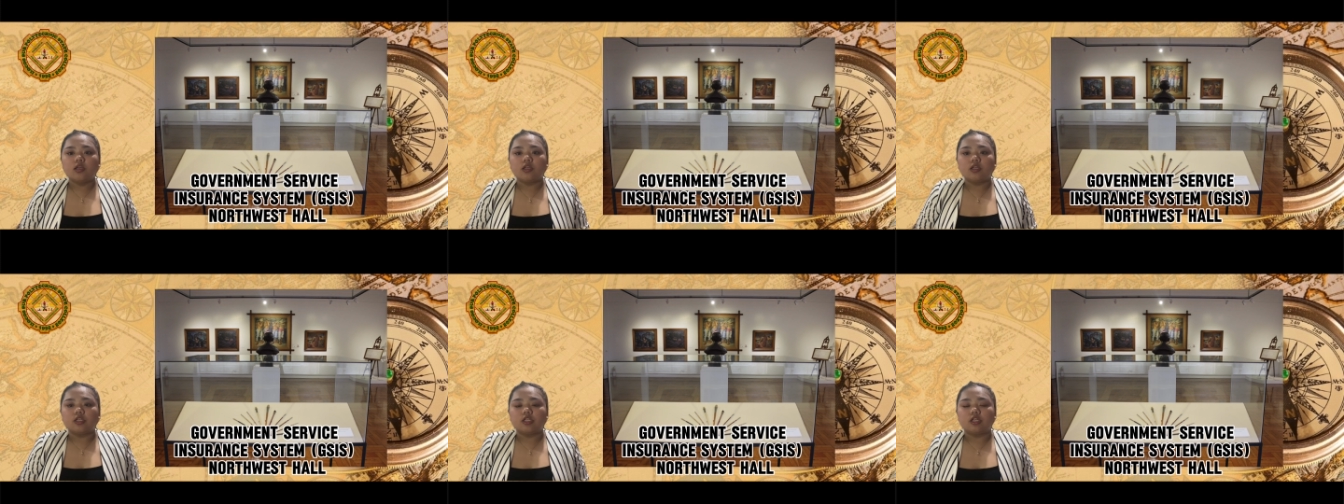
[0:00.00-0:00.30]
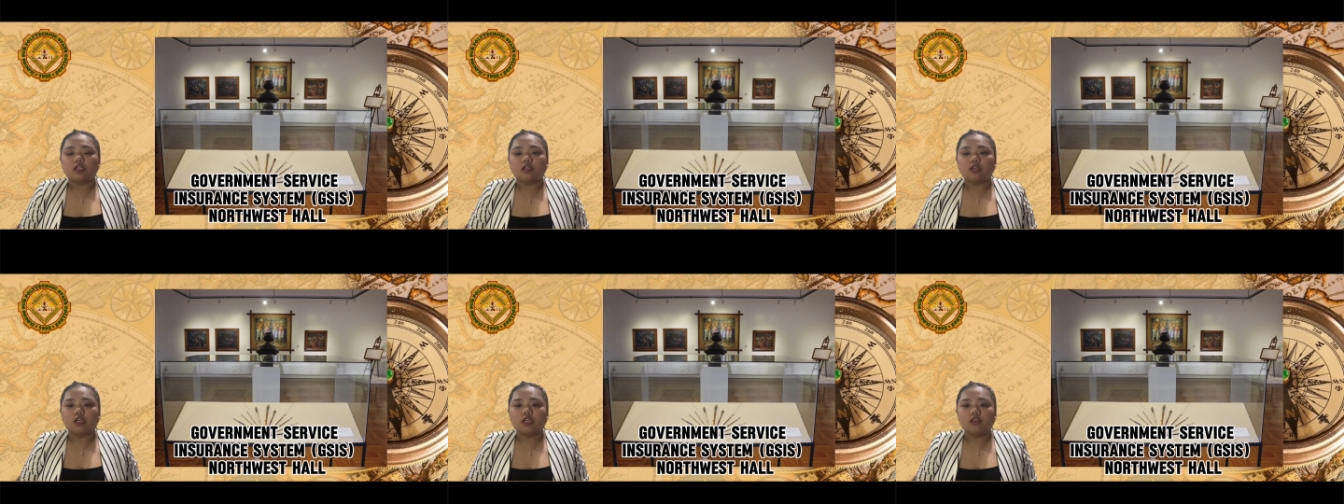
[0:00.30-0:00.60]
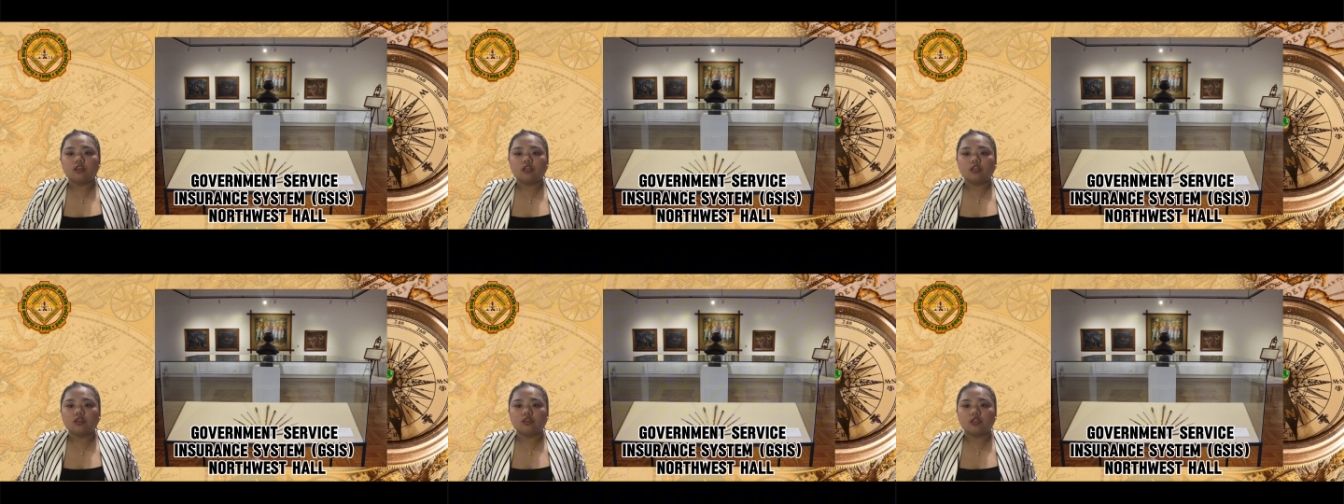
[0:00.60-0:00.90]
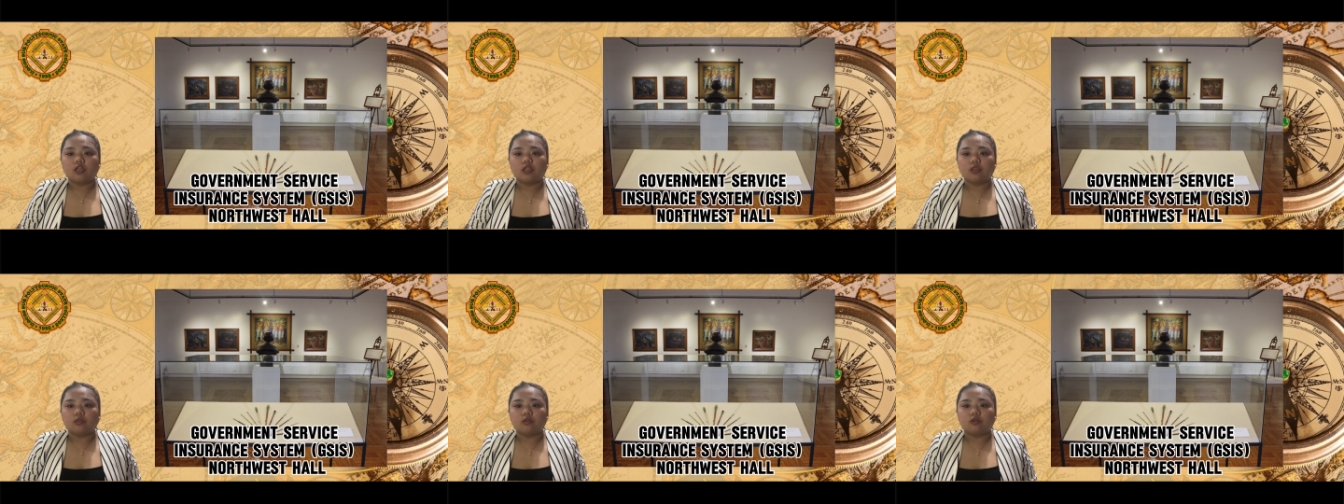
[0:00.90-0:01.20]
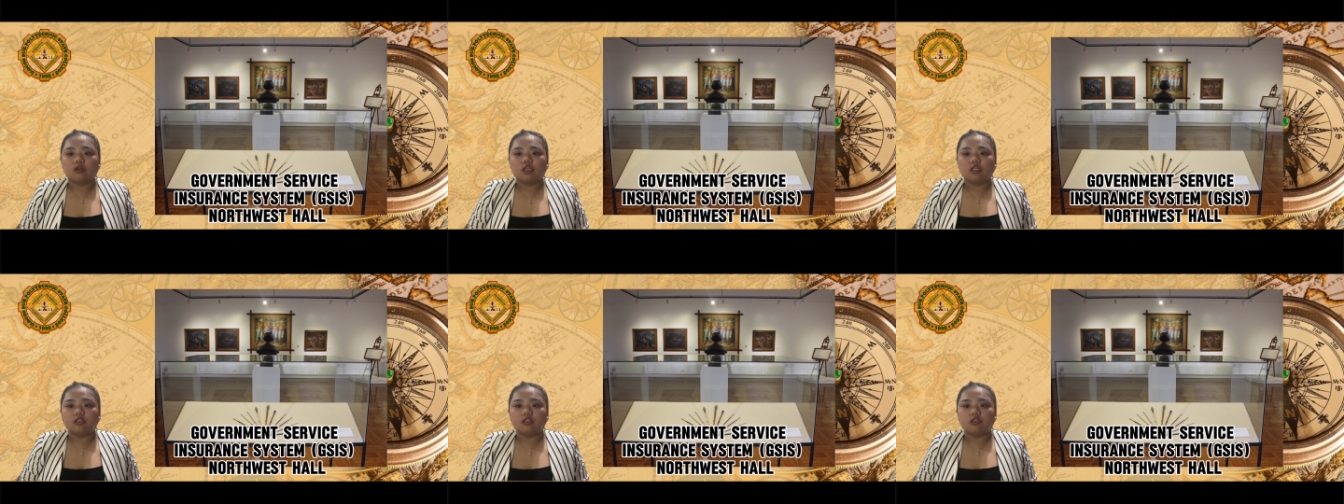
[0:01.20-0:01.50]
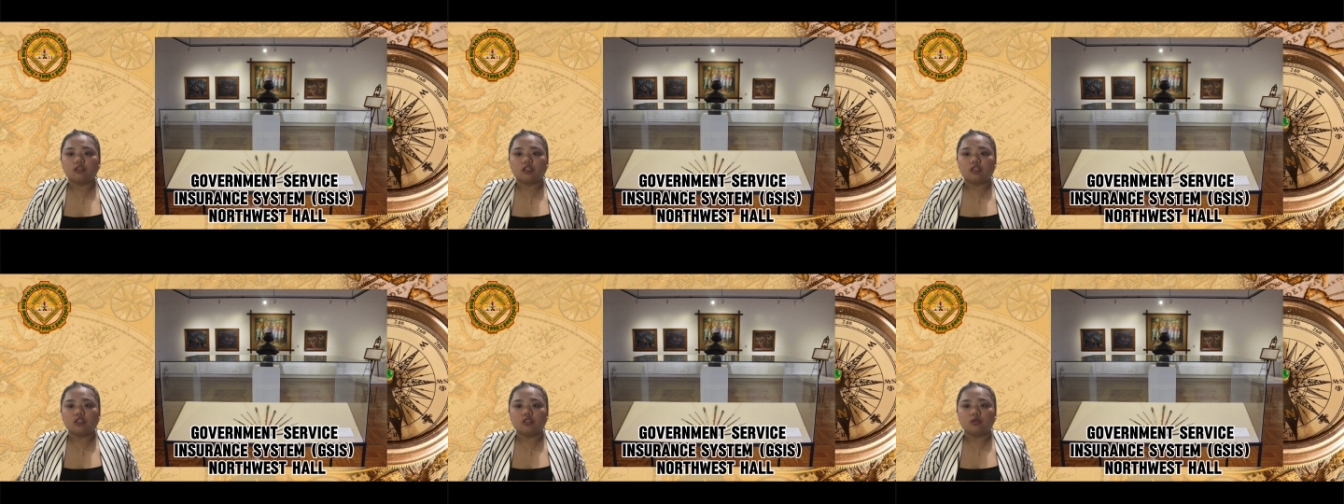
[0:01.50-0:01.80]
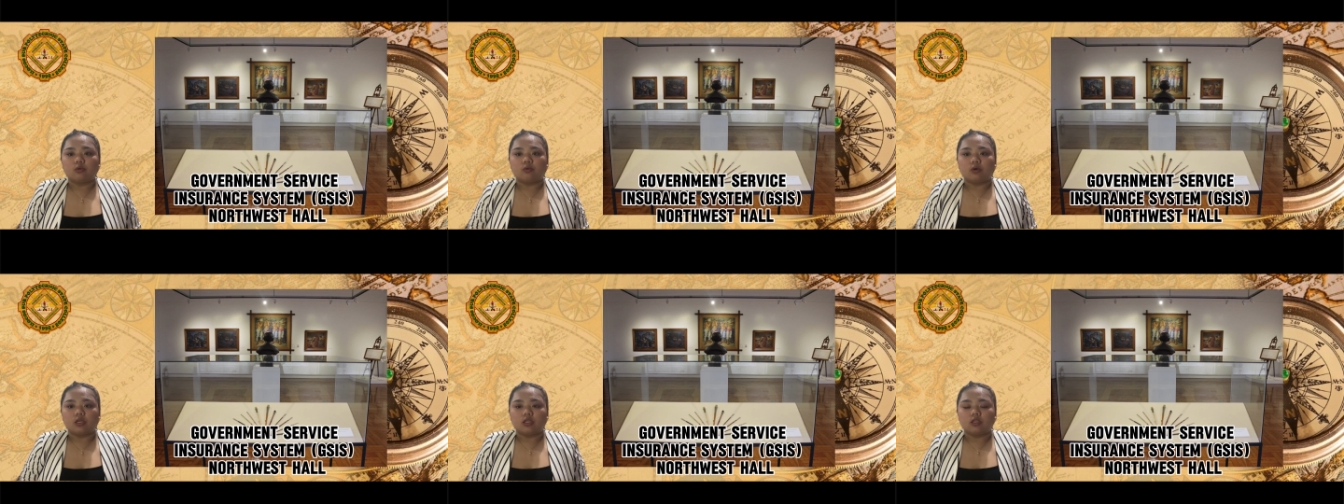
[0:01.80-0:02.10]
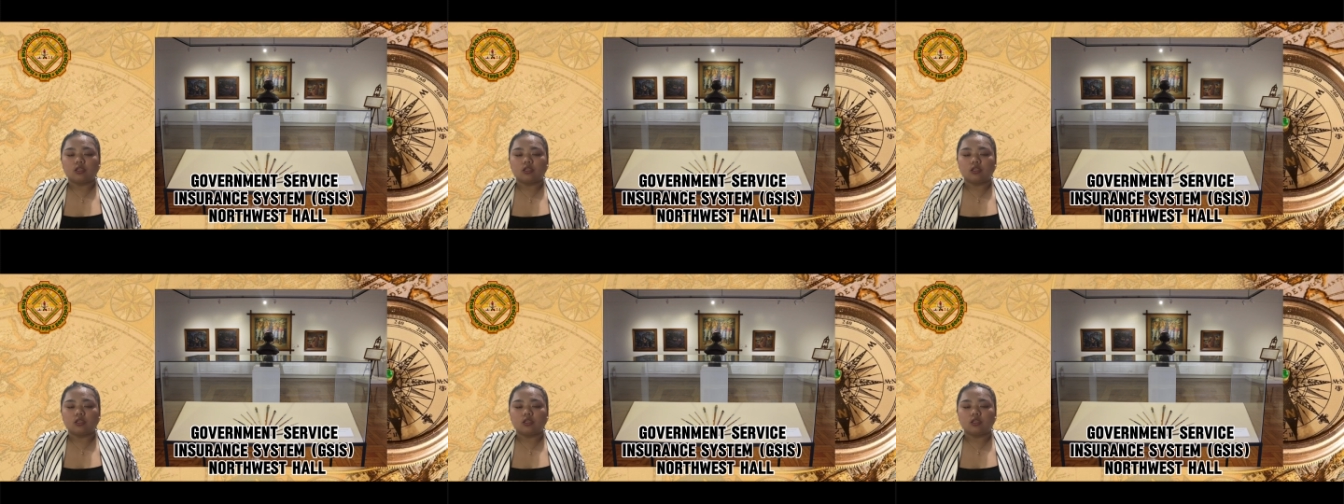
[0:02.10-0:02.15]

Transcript: year 1910 to 1981.